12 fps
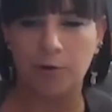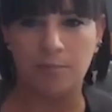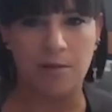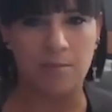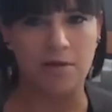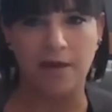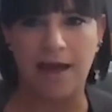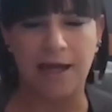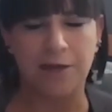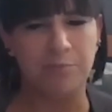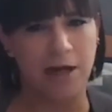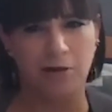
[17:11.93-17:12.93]
or maybe they had
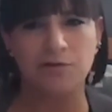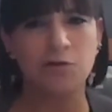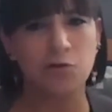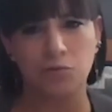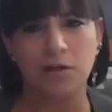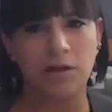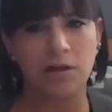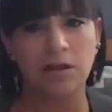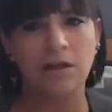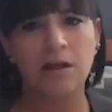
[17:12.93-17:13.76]
parents who really